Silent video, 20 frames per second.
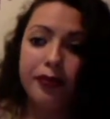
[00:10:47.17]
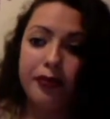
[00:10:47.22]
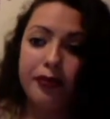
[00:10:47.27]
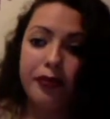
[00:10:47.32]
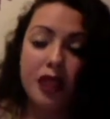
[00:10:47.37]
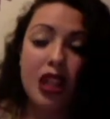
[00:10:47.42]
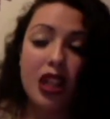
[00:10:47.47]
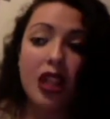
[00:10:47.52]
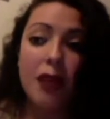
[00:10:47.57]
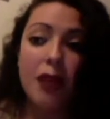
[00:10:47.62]

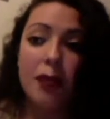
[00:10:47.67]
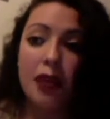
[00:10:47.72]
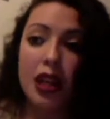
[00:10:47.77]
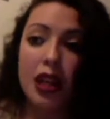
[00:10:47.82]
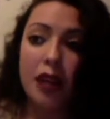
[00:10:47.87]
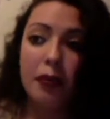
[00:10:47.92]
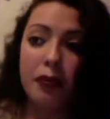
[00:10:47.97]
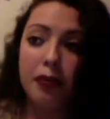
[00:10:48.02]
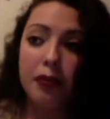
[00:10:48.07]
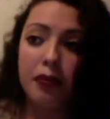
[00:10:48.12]
Keep
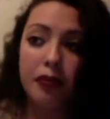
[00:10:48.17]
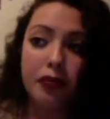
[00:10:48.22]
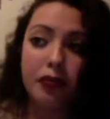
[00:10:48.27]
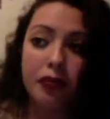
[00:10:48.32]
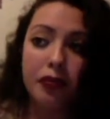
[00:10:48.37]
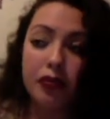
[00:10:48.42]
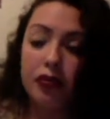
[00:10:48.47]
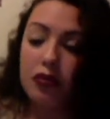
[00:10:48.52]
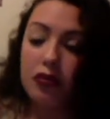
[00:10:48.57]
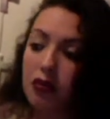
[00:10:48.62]
them.
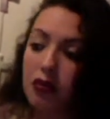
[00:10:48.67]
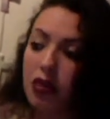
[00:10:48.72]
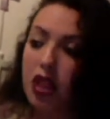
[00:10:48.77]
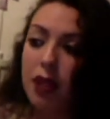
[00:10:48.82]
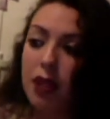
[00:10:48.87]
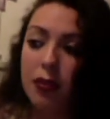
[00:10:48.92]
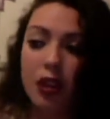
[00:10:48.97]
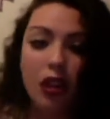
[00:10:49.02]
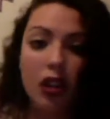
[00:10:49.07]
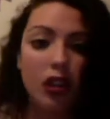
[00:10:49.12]

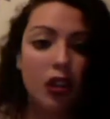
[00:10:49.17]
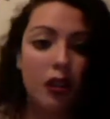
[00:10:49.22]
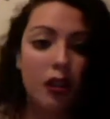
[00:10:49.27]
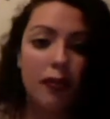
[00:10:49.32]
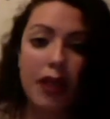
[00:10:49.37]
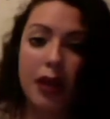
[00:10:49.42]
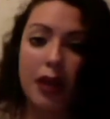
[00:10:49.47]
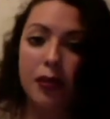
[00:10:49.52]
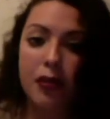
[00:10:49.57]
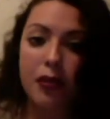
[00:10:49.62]
Keep the good
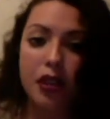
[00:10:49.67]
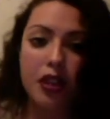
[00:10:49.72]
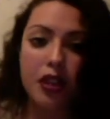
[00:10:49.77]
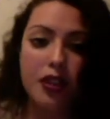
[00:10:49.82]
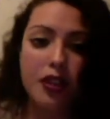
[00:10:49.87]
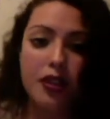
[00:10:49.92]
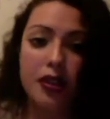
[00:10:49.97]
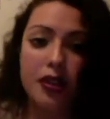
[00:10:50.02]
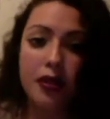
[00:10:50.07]
memories.